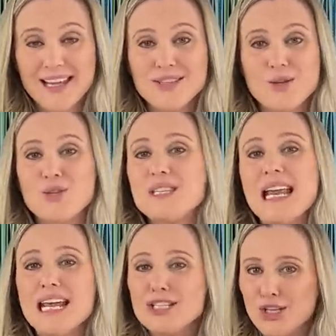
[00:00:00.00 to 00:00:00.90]
So
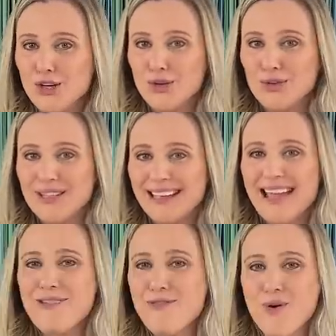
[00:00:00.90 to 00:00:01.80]
stay tuned
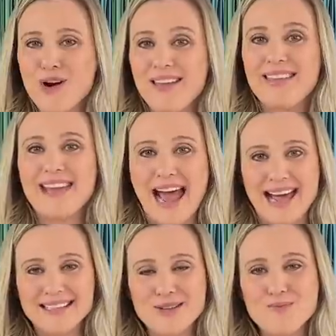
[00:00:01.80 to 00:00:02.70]
for
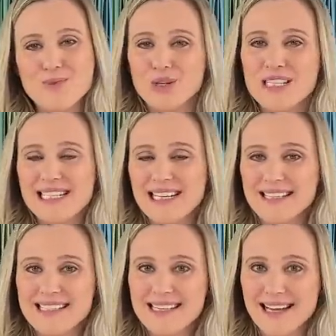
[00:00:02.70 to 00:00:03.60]
that. So more
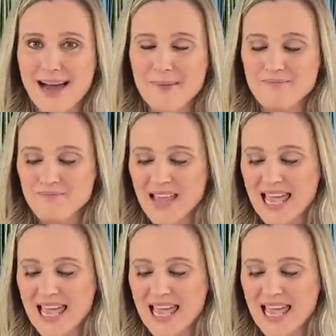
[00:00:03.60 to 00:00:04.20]
details to come.